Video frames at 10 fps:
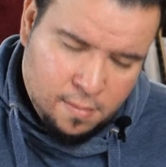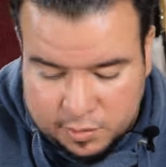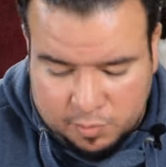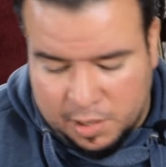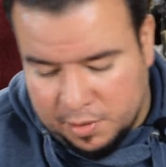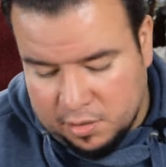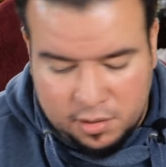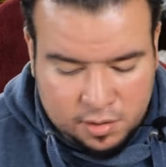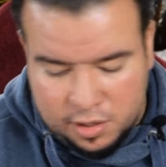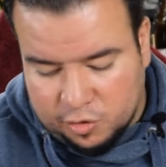So maybe
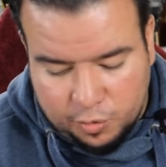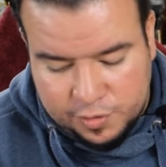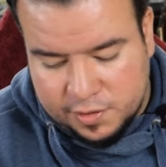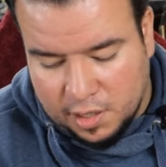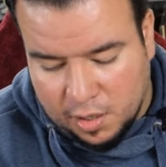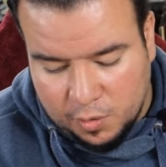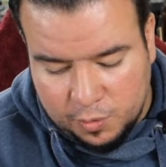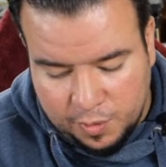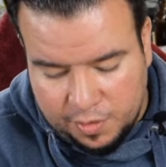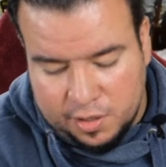an intro sound
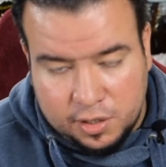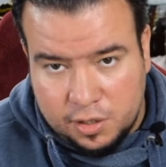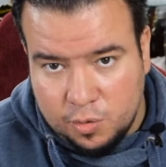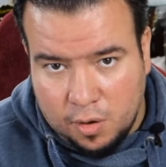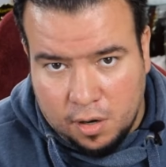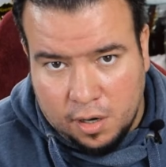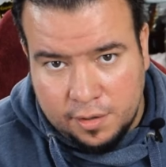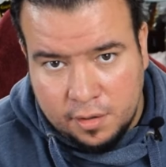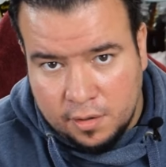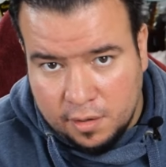with the EQ on,
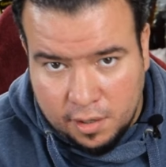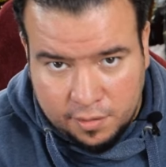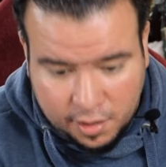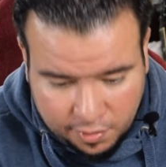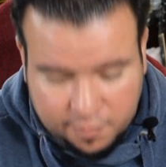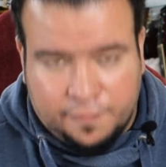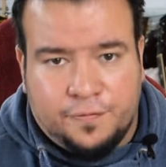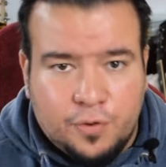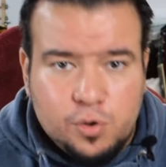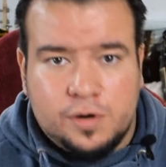and then the
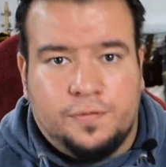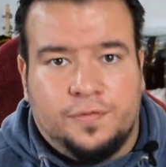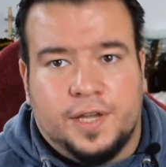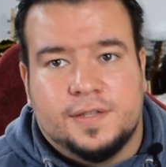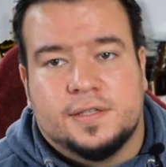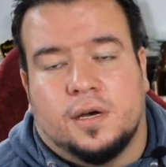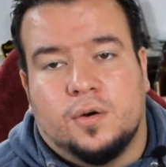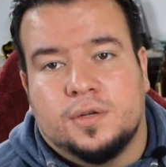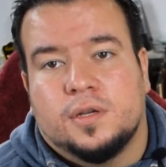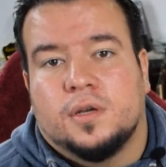full fat
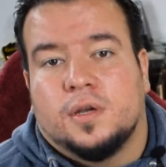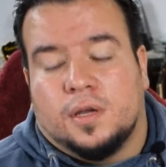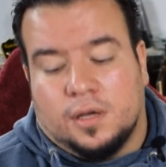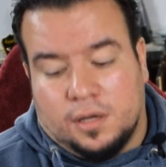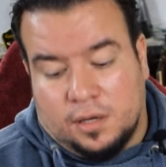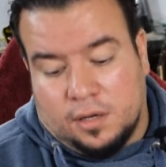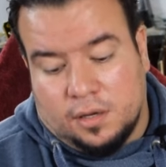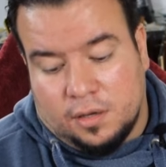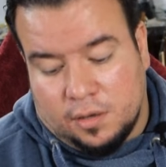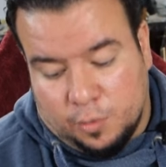sound
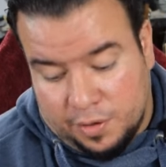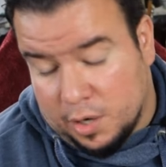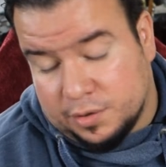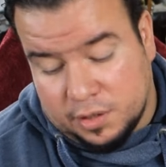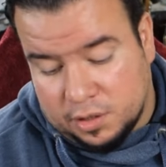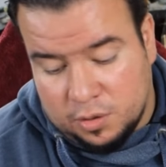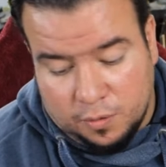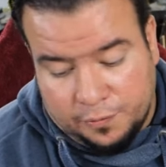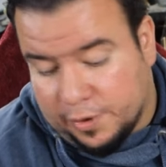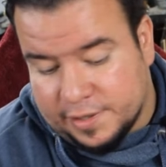without the EQ.
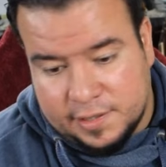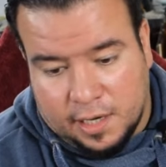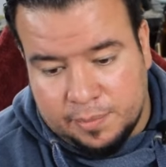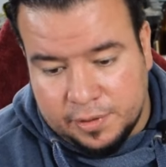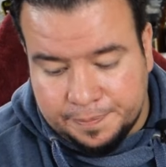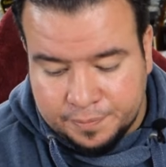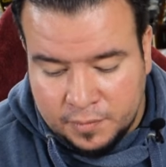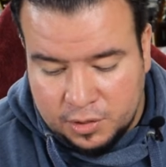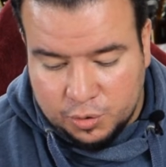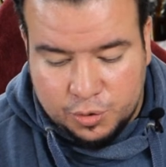For example,
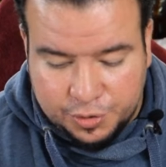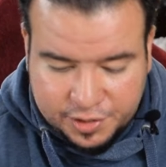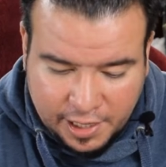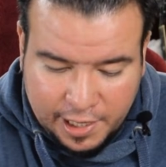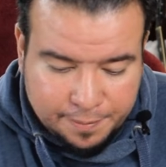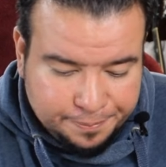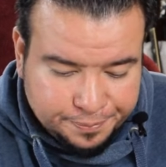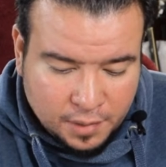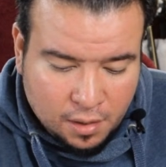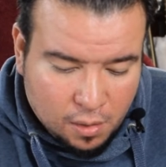you could tame
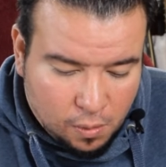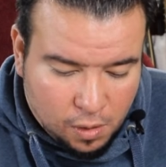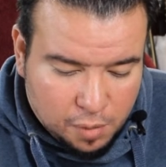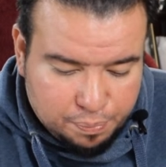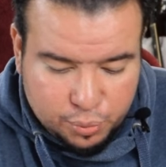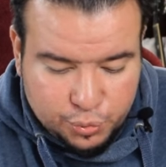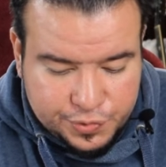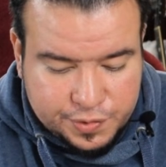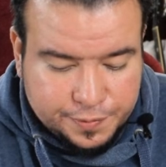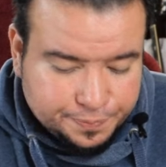or
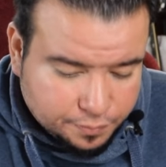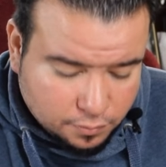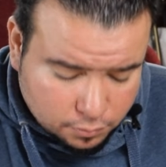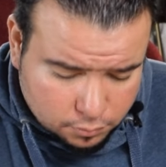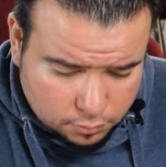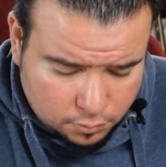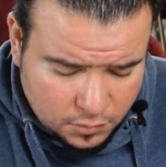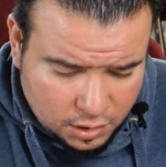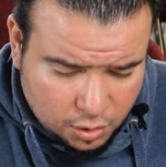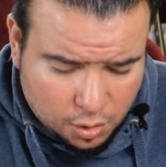boost
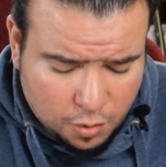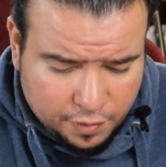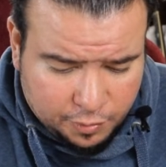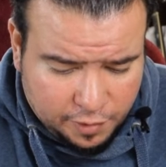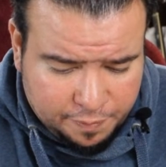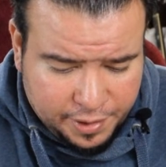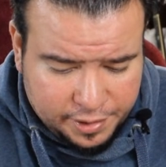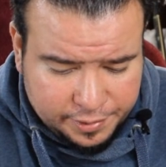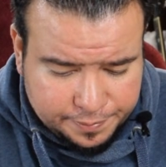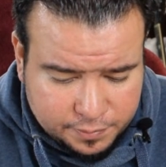your overdrive
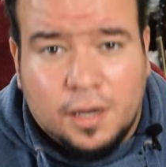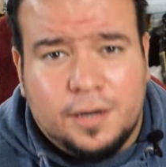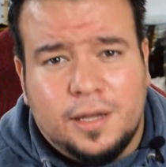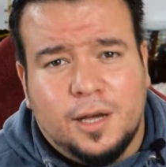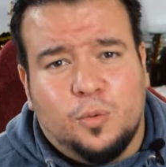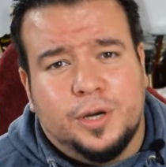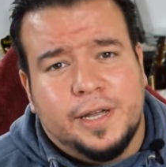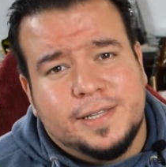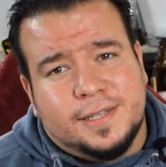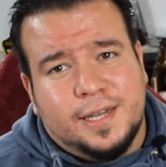pedal. And yeah, what
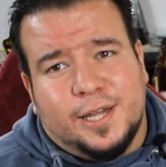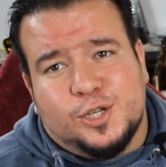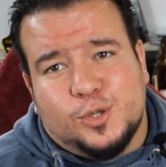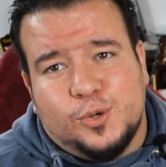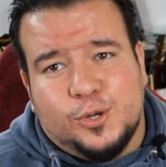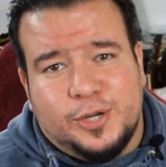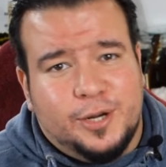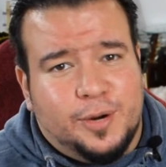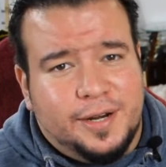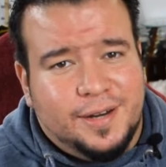else can I show you here
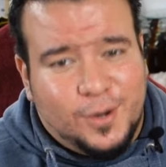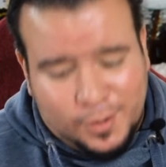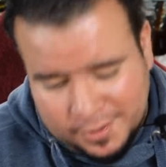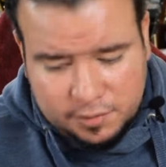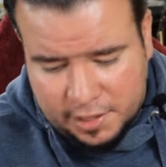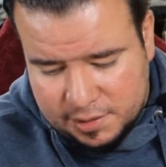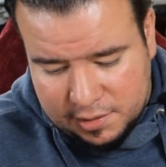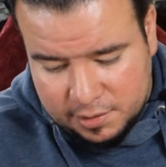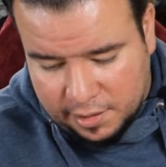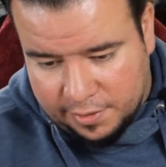right now? That's
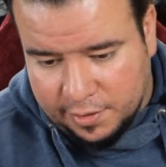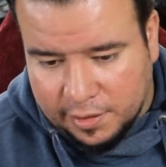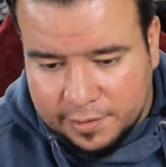it, I think.